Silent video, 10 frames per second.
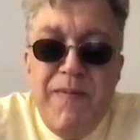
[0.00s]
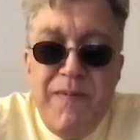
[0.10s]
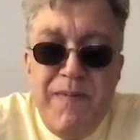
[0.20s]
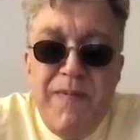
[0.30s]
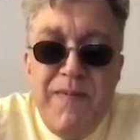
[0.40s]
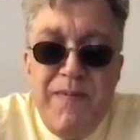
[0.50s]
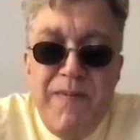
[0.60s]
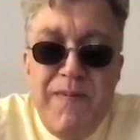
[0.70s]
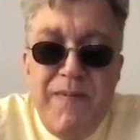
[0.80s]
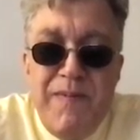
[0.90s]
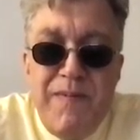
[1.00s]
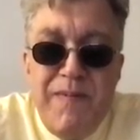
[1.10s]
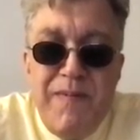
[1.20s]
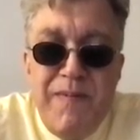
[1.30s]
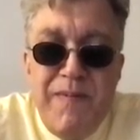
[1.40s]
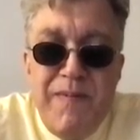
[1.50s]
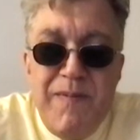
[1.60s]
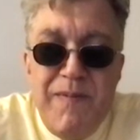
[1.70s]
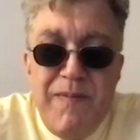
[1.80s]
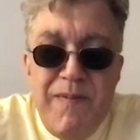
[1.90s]

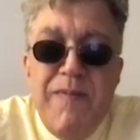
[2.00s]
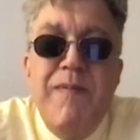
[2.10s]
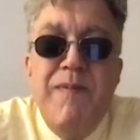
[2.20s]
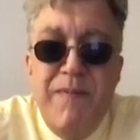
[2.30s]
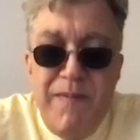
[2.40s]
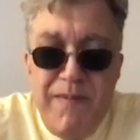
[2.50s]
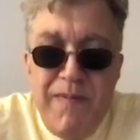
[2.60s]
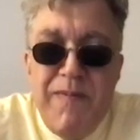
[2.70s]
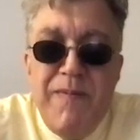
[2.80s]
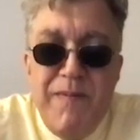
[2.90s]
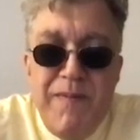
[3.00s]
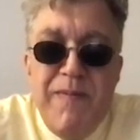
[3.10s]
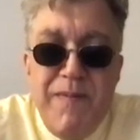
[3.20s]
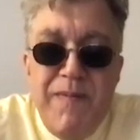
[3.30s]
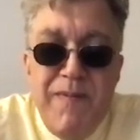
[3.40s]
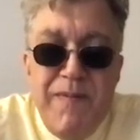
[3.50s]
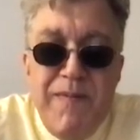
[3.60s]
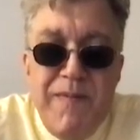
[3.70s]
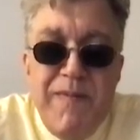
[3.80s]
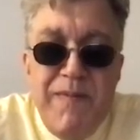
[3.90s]

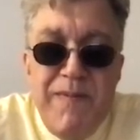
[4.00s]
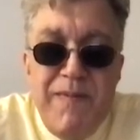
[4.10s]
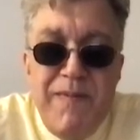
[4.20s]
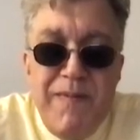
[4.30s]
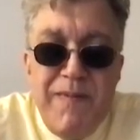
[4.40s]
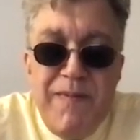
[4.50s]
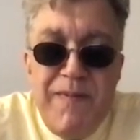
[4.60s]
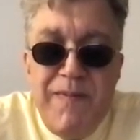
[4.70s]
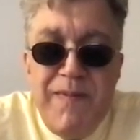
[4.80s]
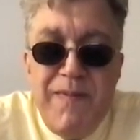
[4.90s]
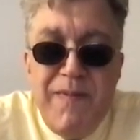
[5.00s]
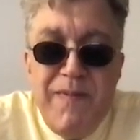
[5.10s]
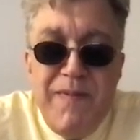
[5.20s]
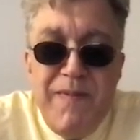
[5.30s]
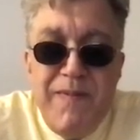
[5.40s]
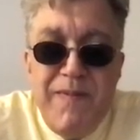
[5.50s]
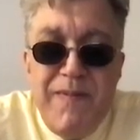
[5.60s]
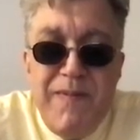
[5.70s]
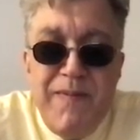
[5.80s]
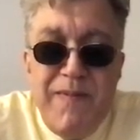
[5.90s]

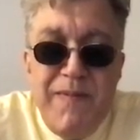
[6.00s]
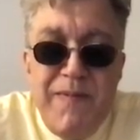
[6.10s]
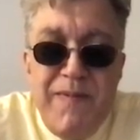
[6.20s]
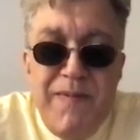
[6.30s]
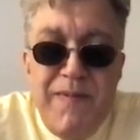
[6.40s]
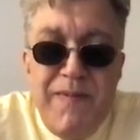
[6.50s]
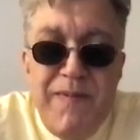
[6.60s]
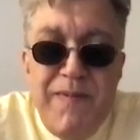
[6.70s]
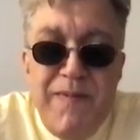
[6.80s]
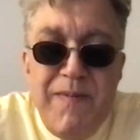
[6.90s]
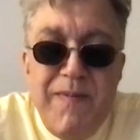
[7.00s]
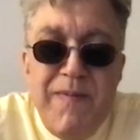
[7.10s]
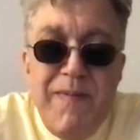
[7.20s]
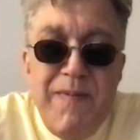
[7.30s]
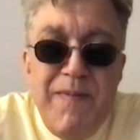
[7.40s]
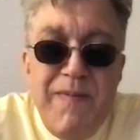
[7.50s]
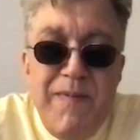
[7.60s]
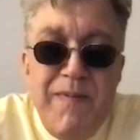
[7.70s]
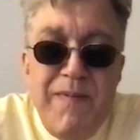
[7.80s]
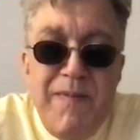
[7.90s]
The person shown says nothing.